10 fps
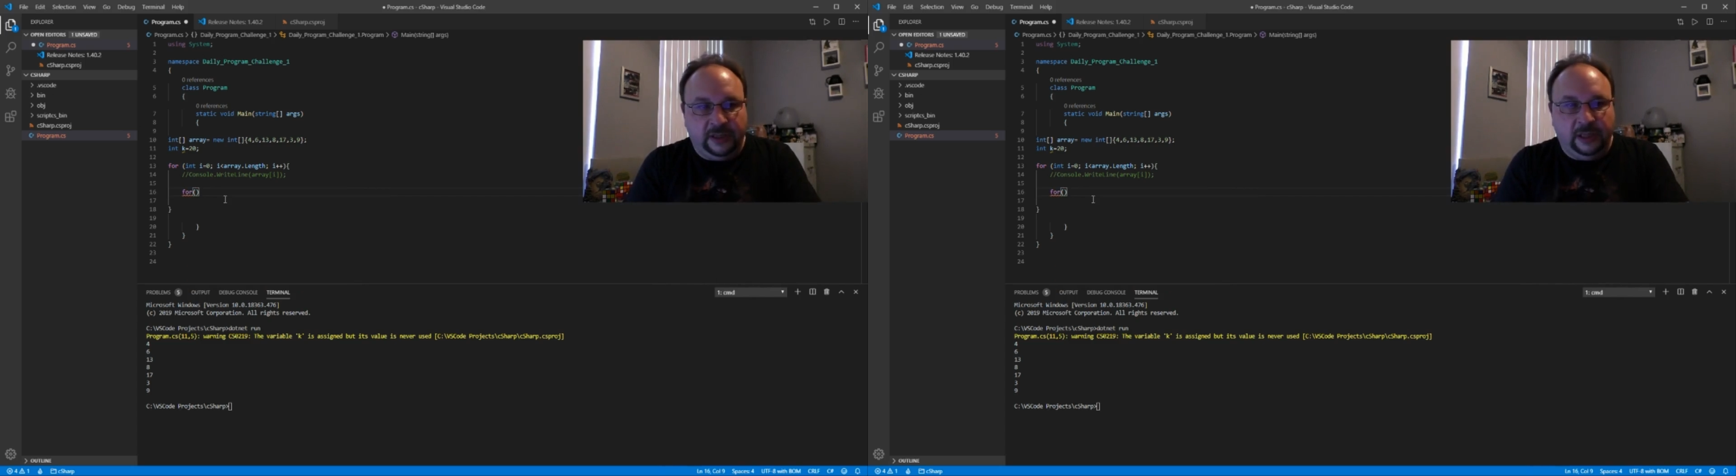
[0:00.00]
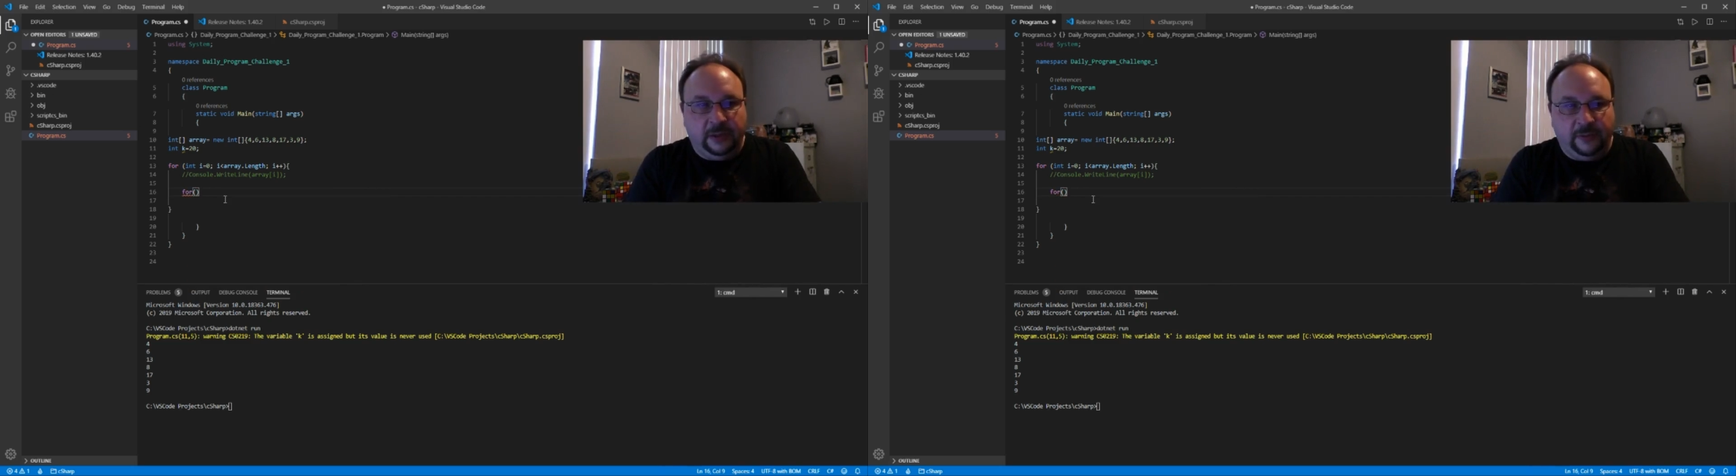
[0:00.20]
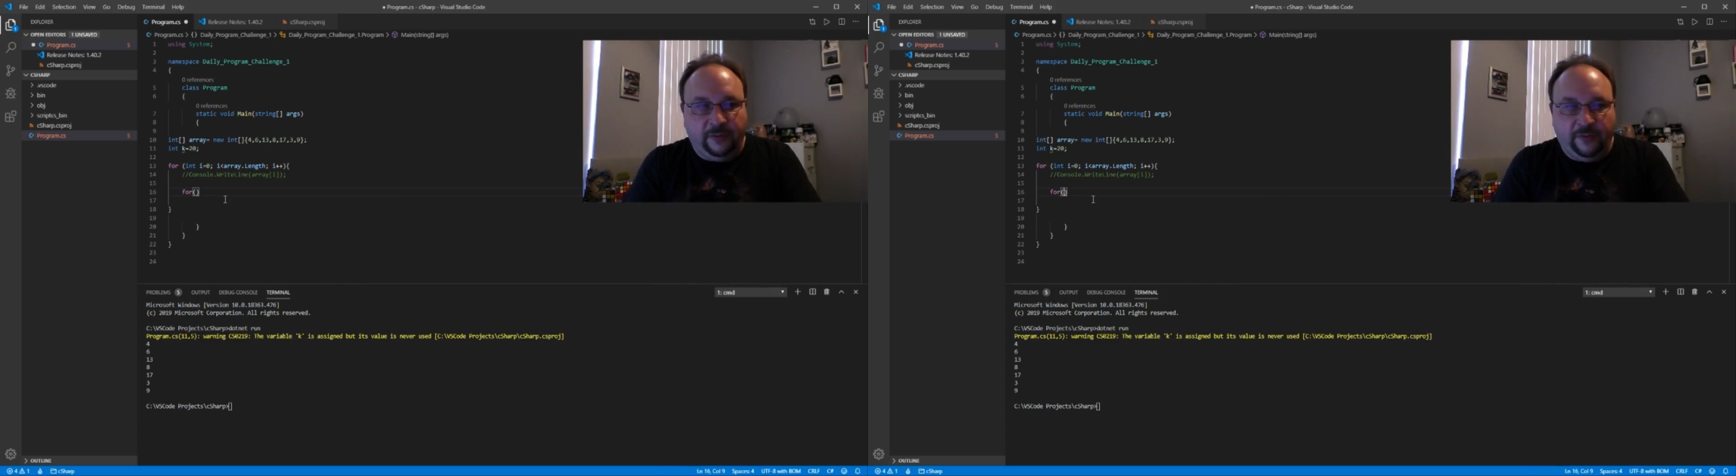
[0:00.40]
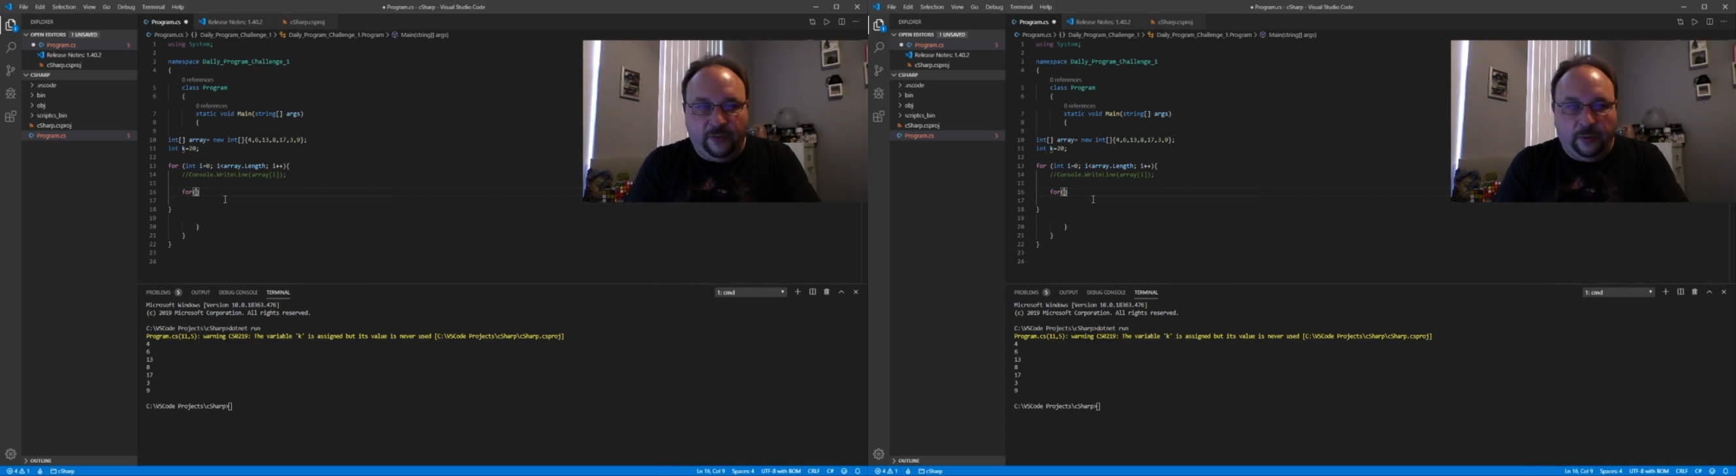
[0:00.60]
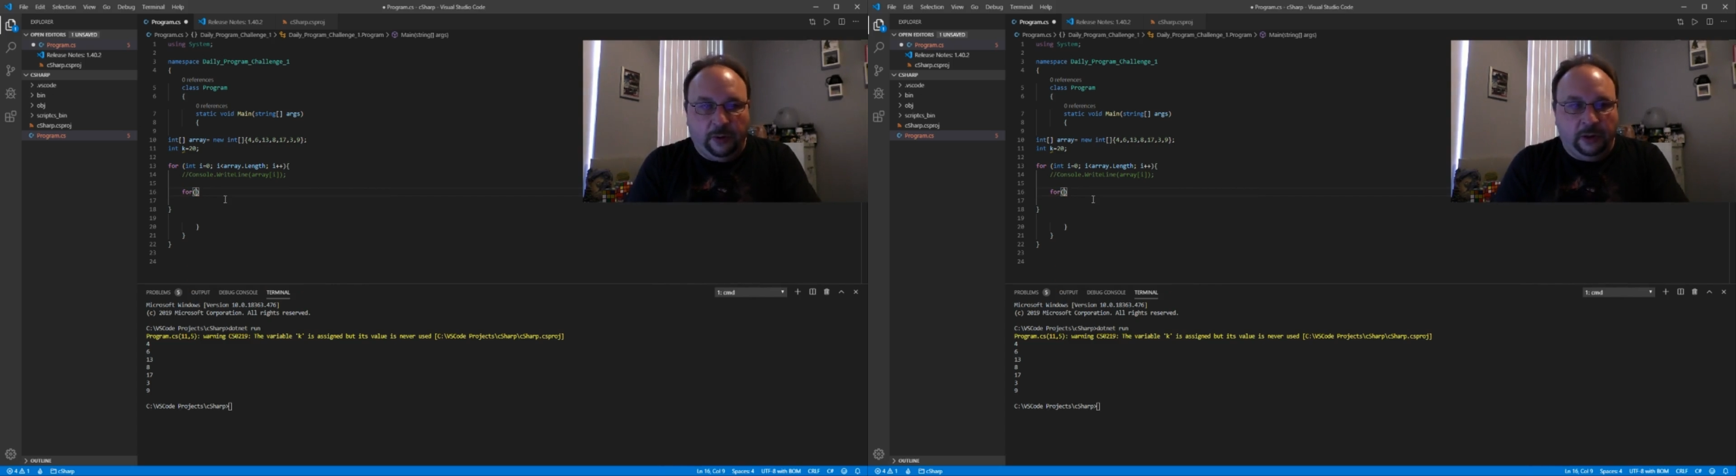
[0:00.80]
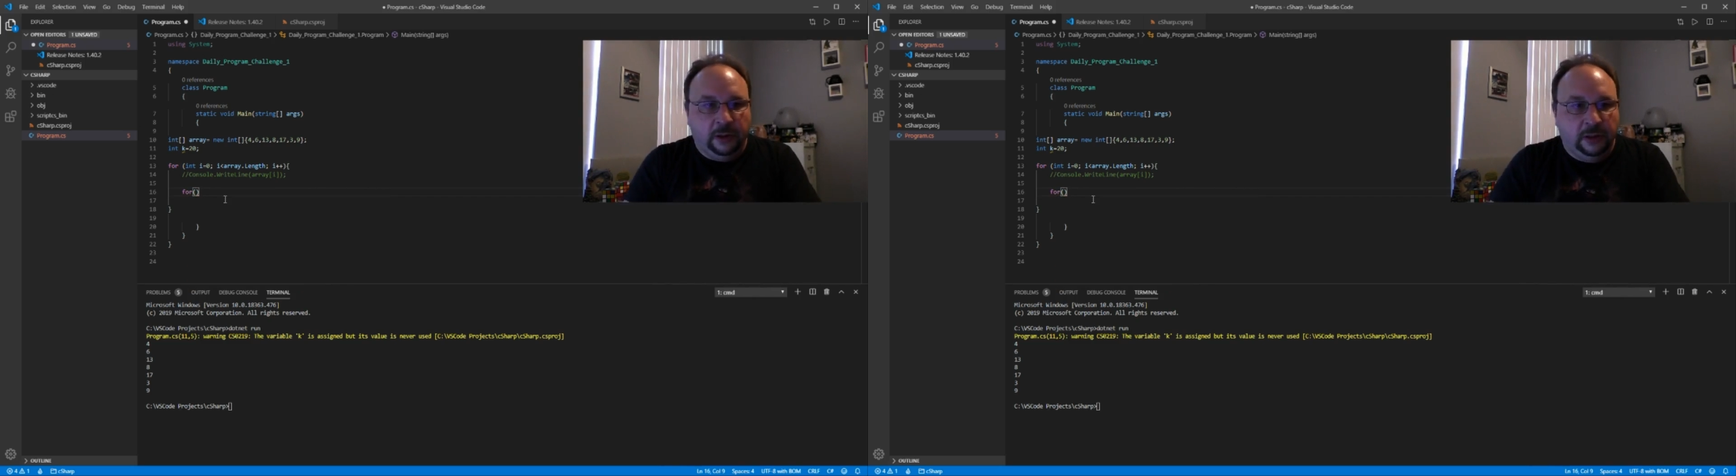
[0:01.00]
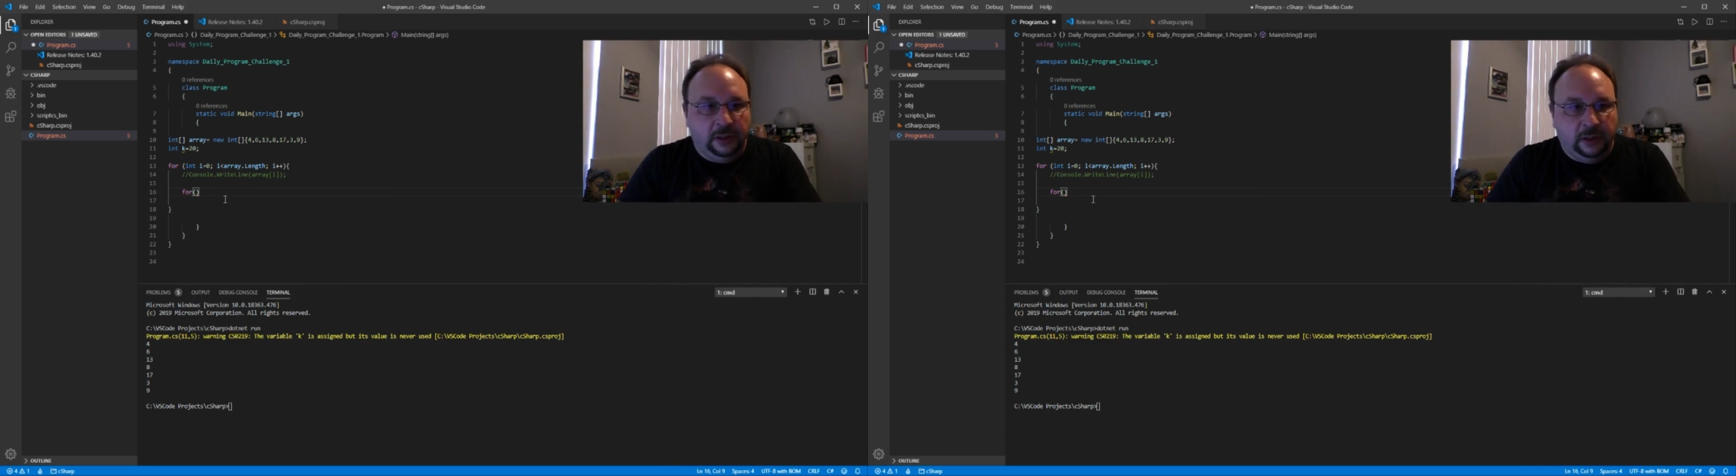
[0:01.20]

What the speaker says: is the number 4.